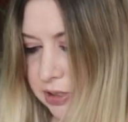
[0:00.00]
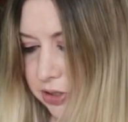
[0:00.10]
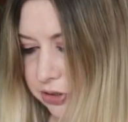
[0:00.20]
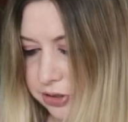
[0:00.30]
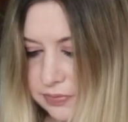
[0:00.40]
you
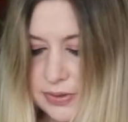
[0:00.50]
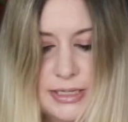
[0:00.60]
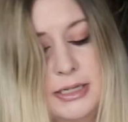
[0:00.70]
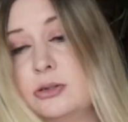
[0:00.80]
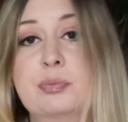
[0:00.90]
know, it's
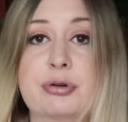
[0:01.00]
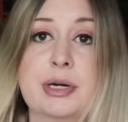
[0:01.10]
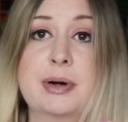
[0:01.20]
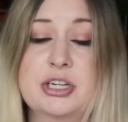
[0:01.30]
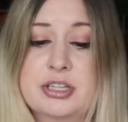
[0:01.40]
still
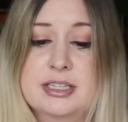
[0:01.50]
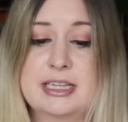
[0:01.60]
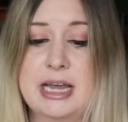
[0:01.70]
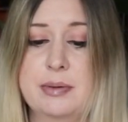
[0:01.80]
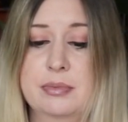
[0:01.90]
pretty much the
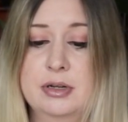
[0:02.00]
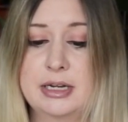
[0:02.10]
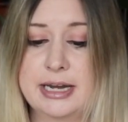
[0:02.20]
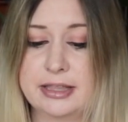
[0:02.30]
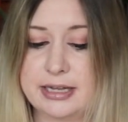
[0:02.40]
same
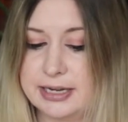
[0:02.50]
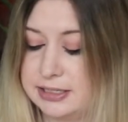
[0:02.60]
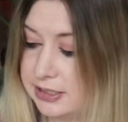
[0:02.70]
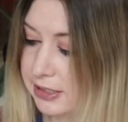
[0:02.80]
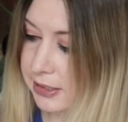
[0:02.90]
like
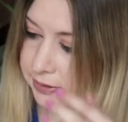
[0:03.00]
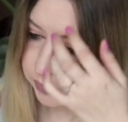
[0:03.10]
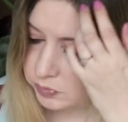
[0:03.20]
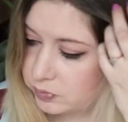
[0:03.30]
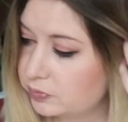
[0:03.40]
that.
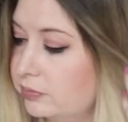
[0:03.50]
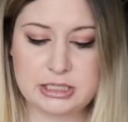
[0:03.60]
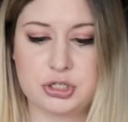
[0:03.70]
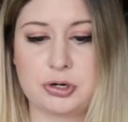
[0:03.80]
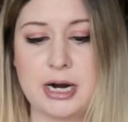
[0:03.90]

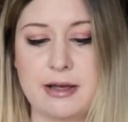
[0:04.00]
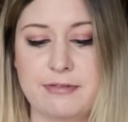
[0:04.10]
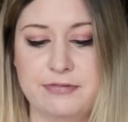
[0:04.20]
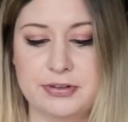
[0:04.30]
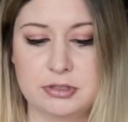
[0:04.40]
Let's try a
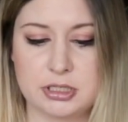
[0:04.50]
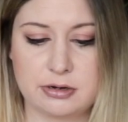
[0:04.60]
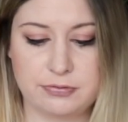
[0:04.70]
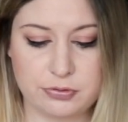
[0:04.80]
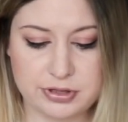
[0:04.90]

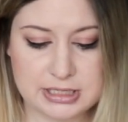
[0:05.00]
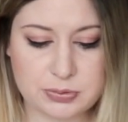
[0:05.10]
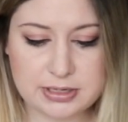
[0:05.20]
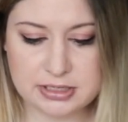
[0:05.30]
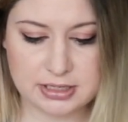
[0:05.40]
filter for this
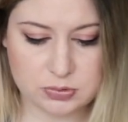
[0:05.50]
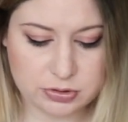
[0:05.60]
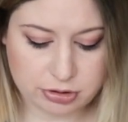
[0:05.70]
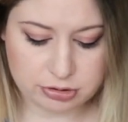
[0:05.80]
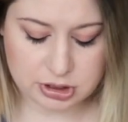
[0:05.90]
one. So this
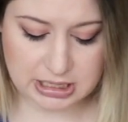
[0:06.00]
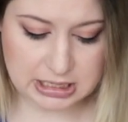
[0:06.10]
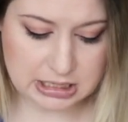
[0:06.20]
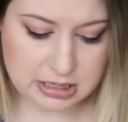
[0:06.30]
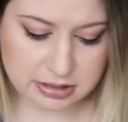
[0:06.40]
one goes
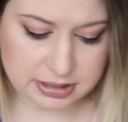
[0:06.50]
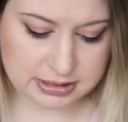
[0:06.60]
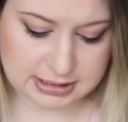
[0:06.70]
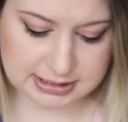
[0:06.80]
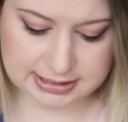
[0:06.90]
in the
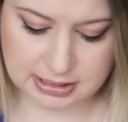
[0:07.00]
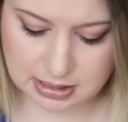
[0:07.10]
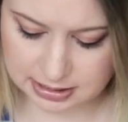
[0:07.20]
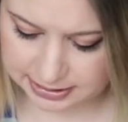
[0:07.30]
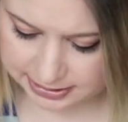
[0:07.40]

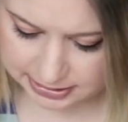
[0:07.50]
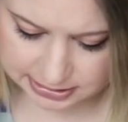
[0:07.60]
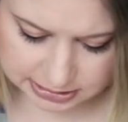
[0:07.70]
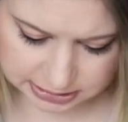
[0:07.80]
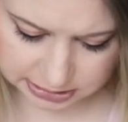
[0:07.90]

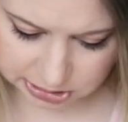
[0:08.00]
side.